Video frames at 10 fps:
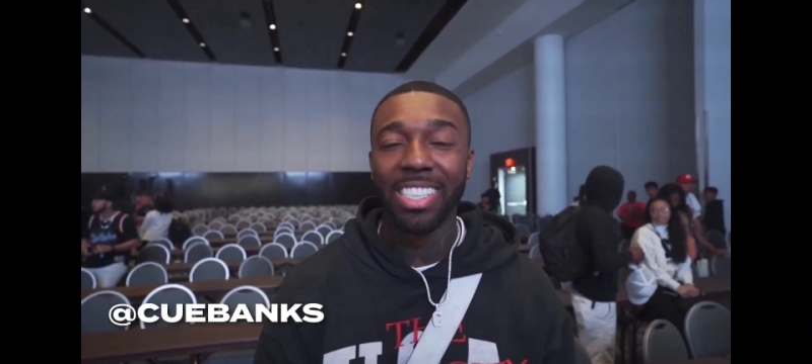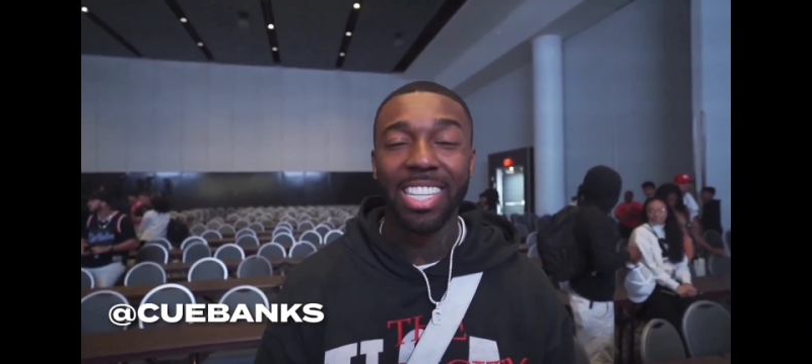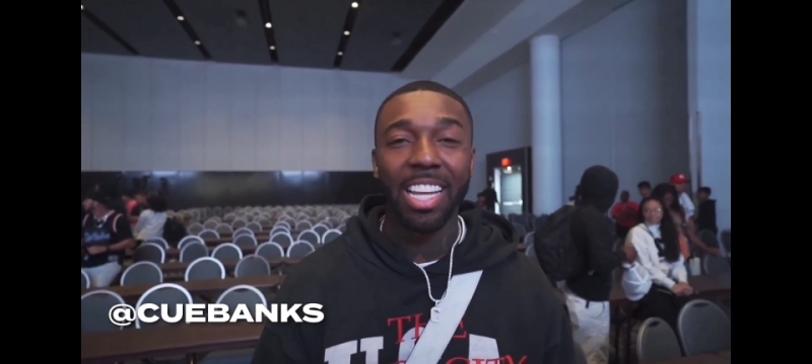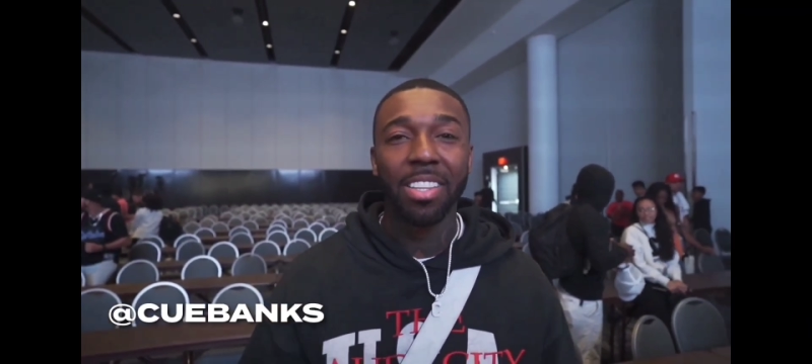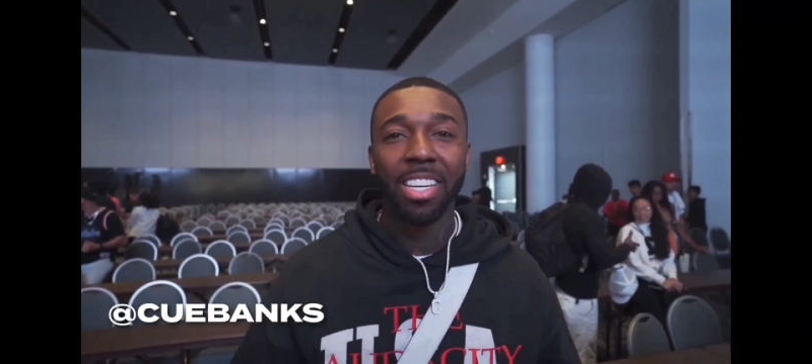Just
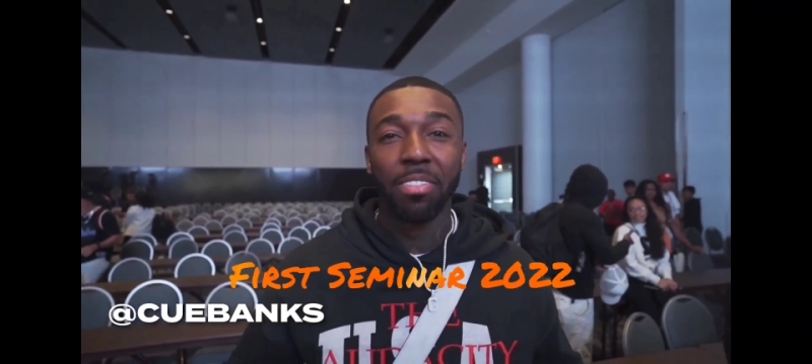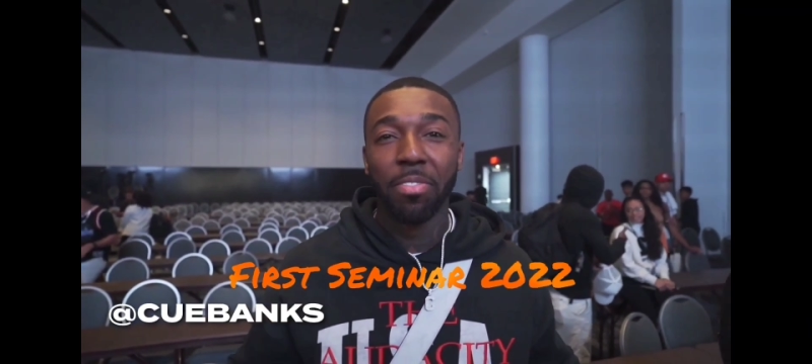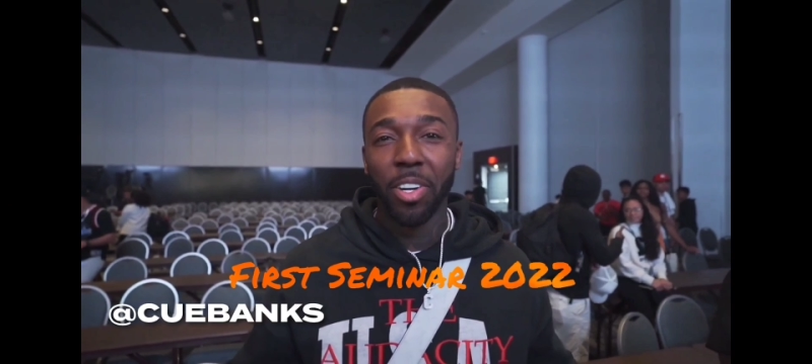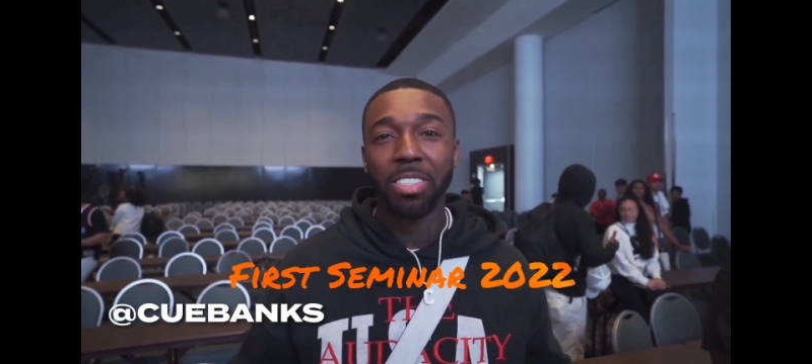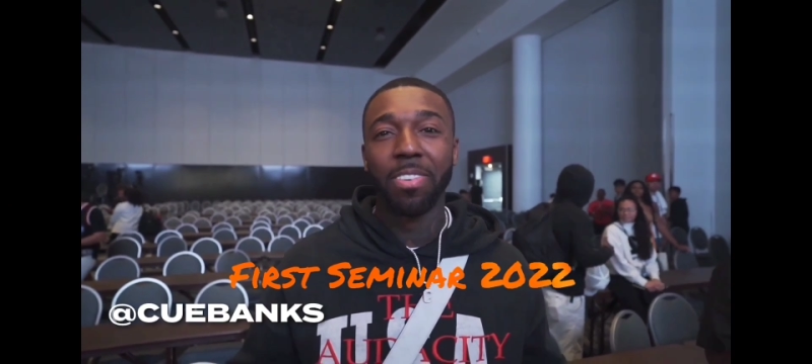like the
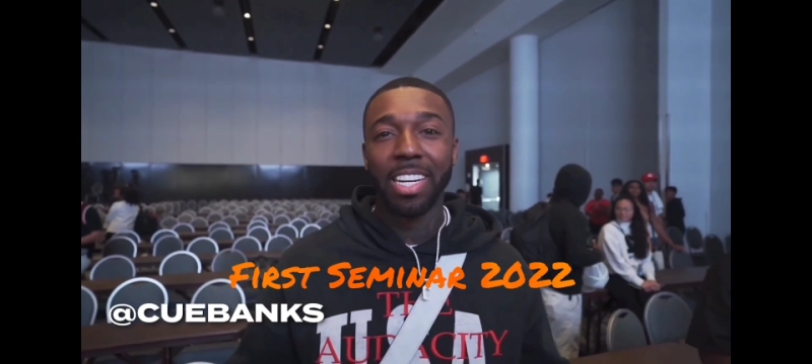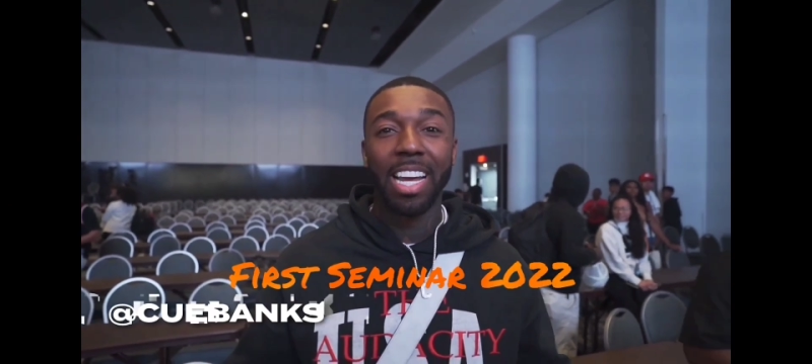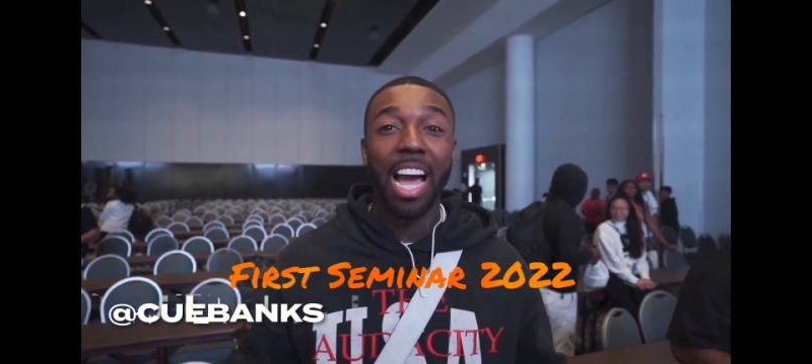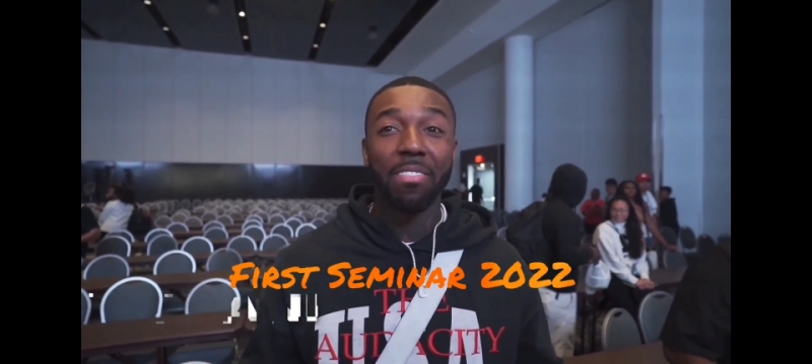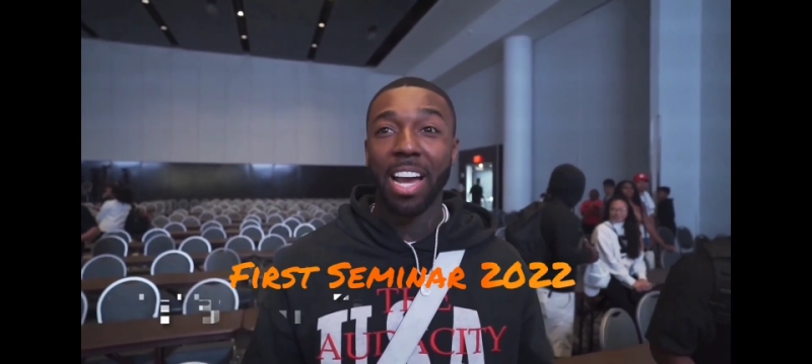first event
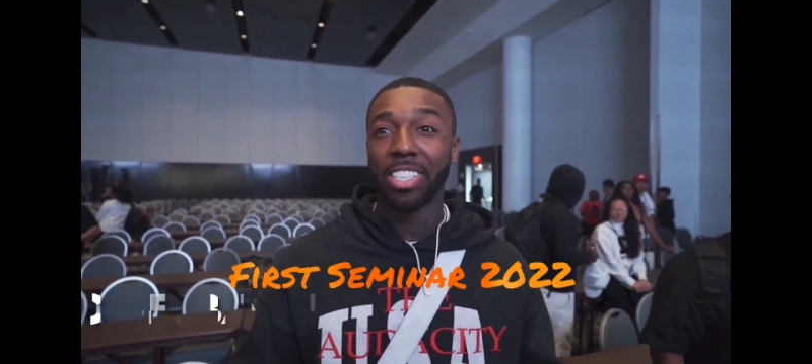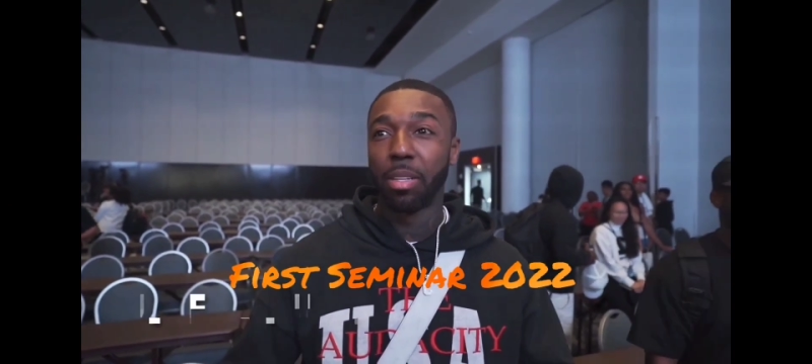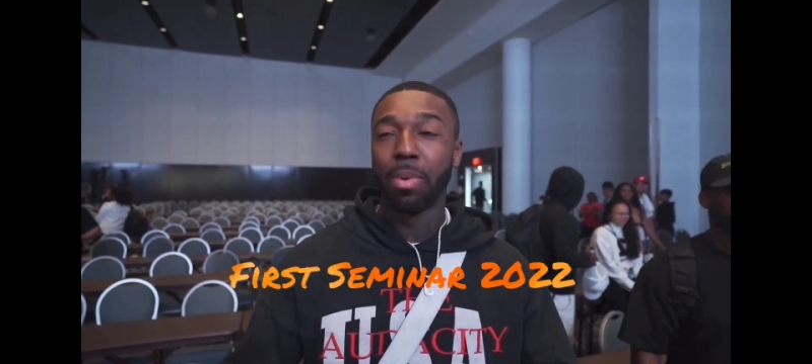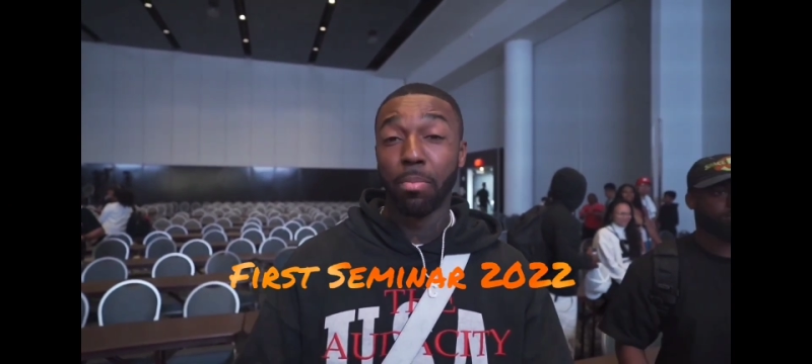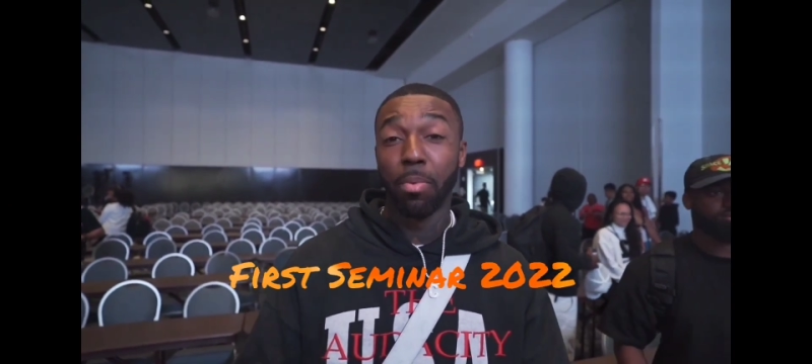that I've
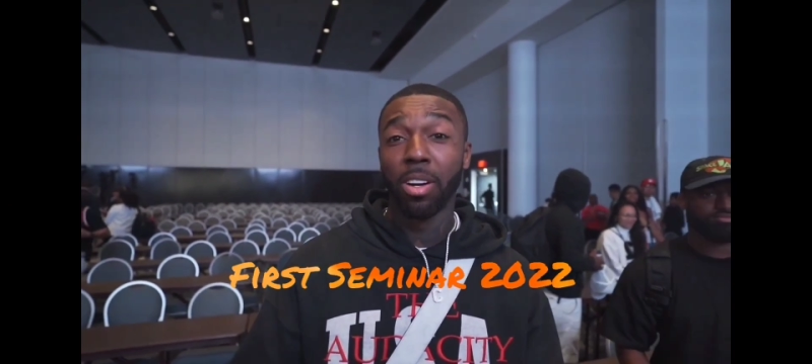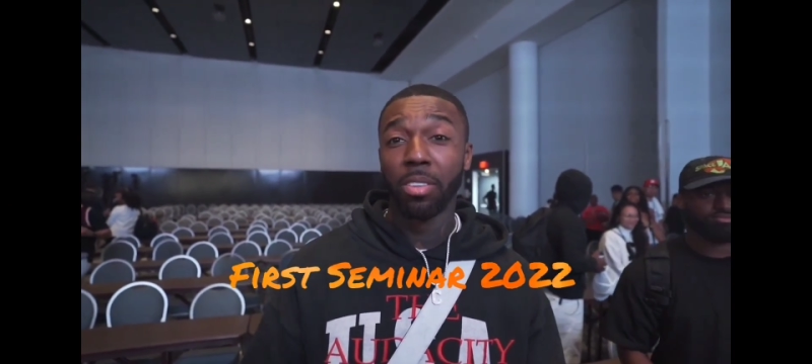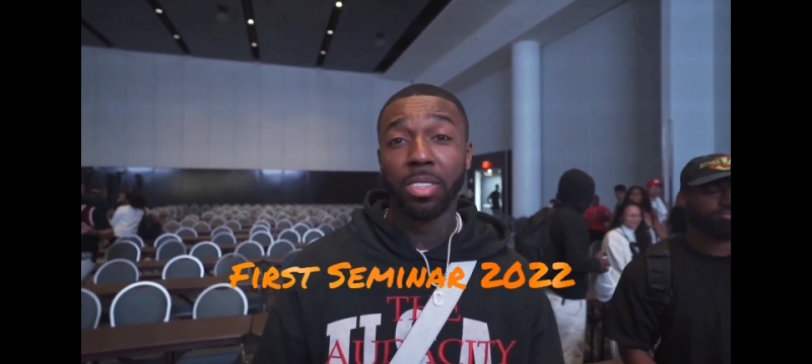actually been a part of.